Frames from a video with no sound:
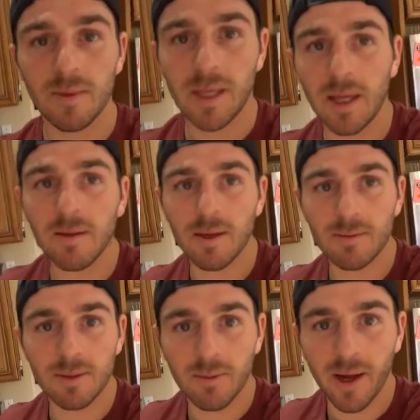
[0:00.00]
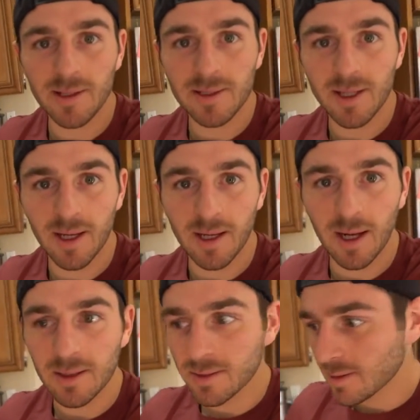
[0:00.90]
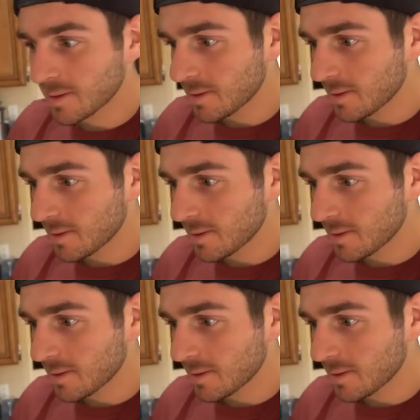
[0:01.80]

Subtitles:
Killing it with the pranks today, guys.